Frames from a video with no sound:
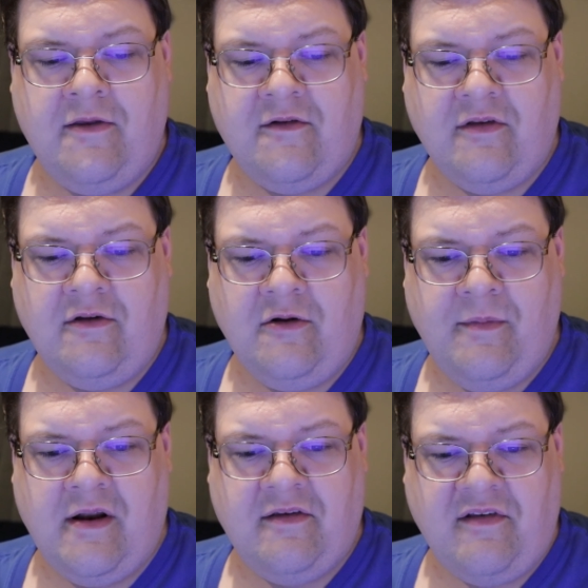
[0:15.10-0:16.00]
there's a little
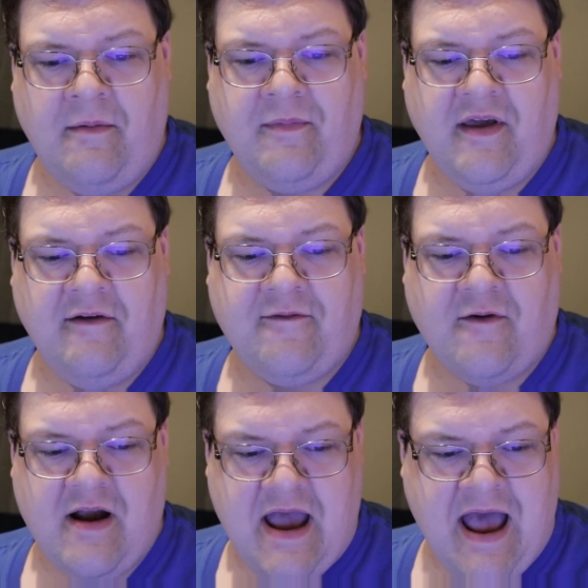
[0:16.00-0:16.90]
bit of something
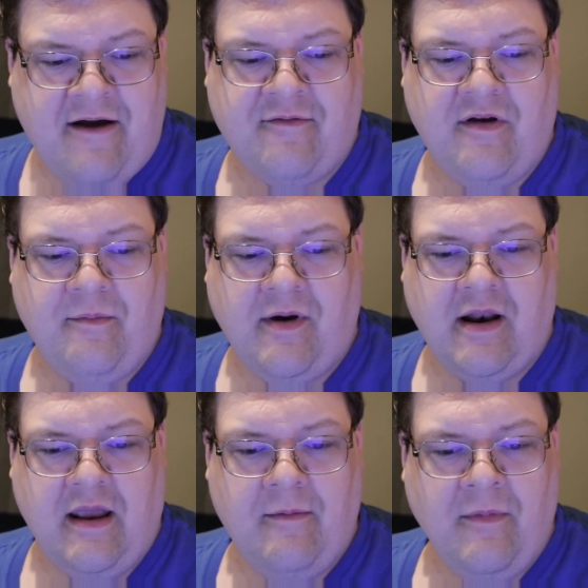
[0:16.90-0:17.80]
for
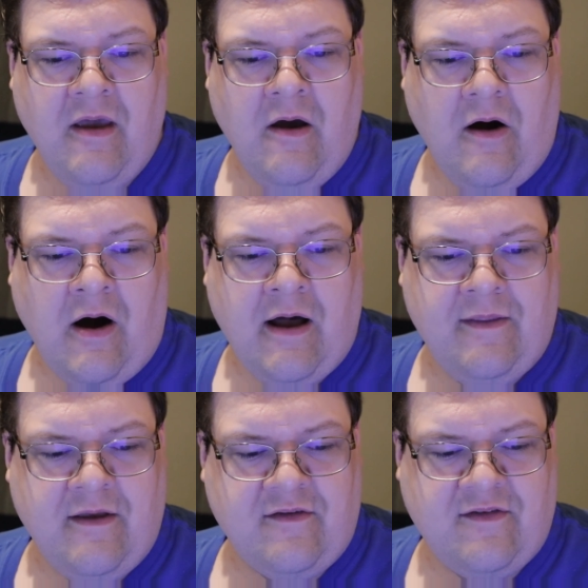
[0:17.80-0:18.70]
everybody
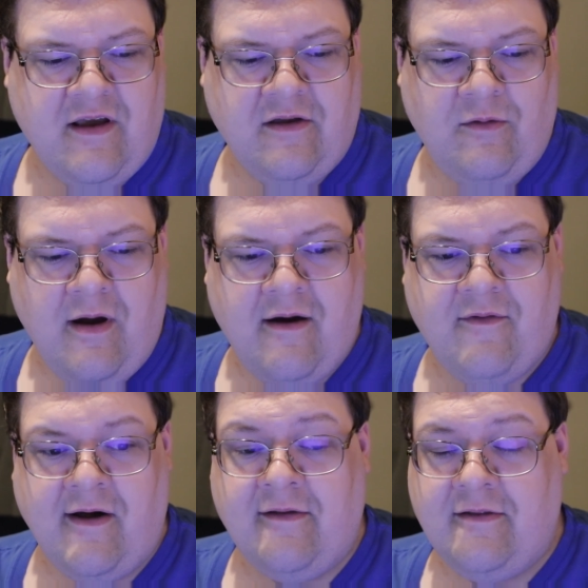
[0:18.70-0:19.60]
on this sale. You
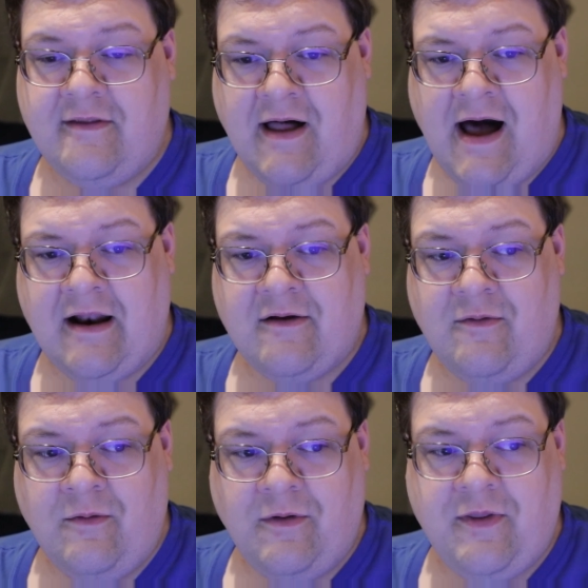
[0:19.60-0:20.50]
have a lot of
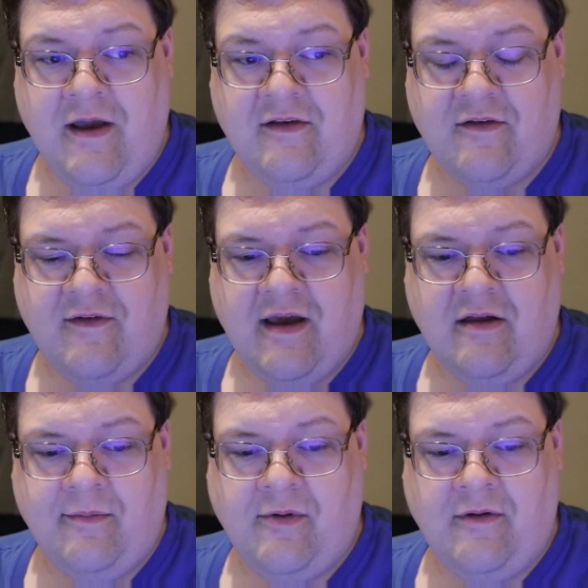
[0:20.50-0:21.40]
cool things
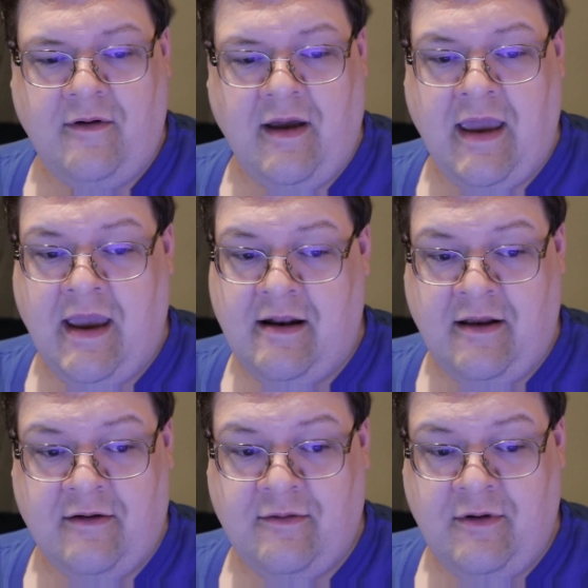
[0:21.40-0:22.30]
available, and
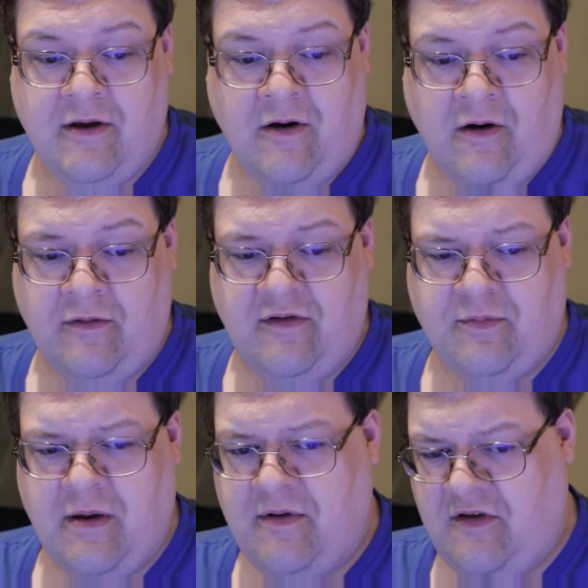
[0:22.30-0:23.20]
including all these
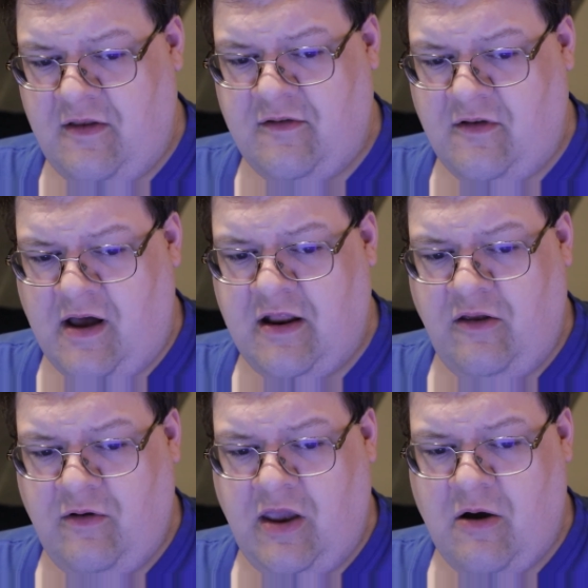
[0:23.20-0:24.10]
playmats. Yeah, there's a lot of
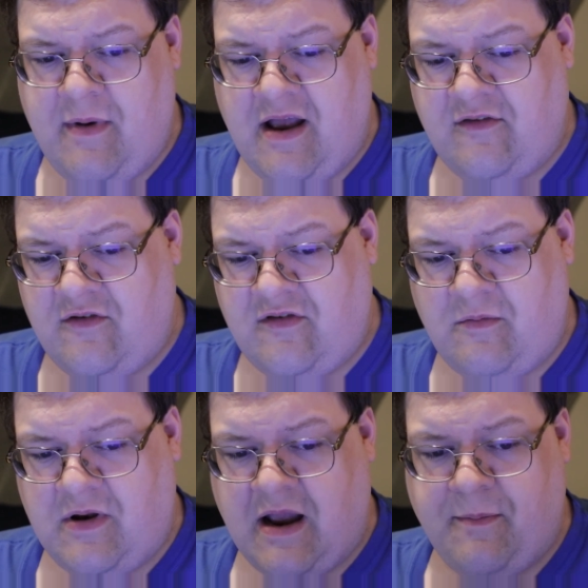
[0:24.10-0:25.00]
Yu-Gi-Oh mats, there's
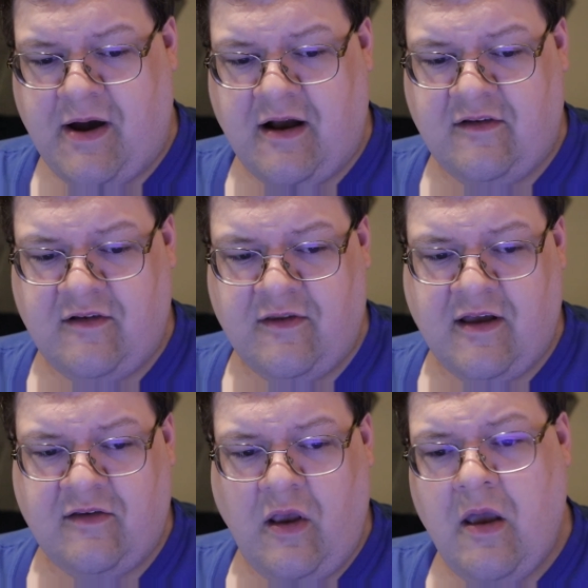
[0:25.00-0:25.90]
some deck boxes and
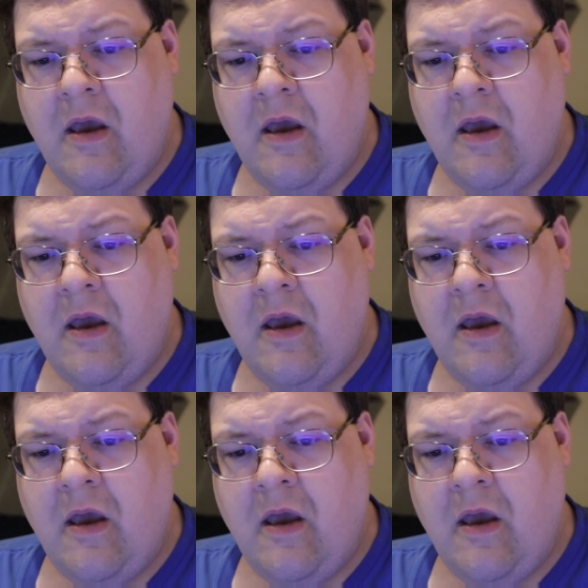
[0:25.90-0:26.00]
things,